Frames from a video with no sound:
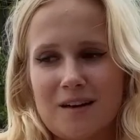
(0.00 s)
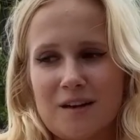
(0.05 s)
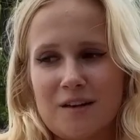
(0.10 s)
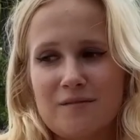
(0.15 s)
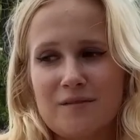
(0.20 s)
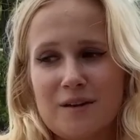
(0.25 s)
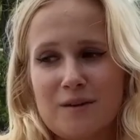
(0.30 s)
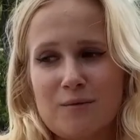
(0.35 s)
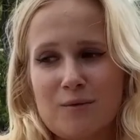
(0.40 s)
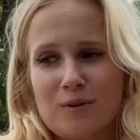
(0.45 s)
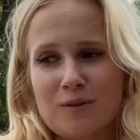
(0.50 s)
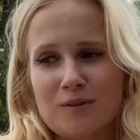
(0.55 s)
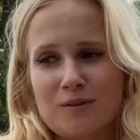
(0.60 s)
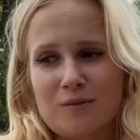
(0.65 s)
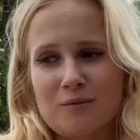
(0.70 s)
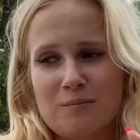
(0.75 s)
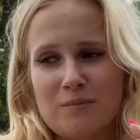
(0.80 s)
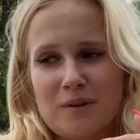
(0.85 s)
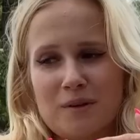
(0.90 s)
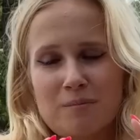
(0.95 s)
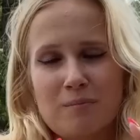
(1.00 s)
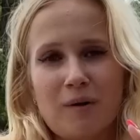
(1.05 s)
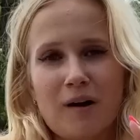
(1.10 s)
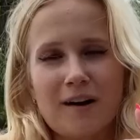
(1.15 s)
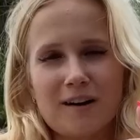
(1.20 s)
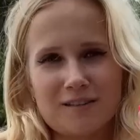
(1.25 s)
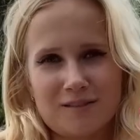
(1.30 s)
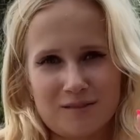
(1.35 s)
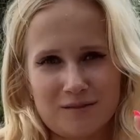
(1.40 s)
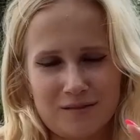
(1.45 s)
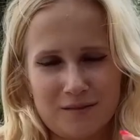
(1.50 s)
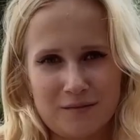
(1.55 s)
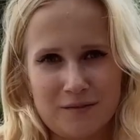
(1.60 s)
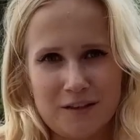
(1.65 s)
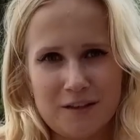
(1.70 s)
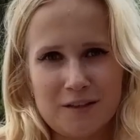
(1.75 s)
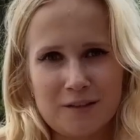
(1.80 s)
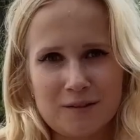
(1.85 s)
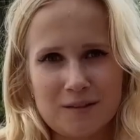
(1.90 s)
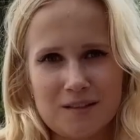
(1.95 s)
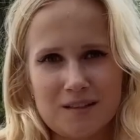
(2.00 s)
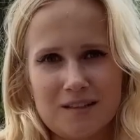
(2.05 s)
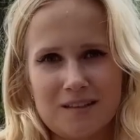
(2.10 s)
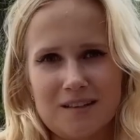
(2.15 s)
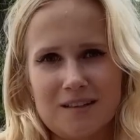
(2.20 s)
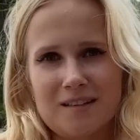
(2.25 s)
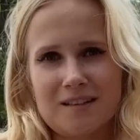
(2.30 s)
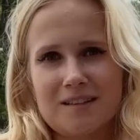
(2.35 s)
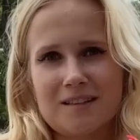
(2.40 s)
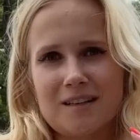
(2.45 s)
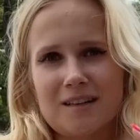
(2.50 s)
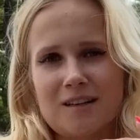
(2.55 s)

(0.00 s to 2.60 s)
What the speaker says: if they want to be part of the videos and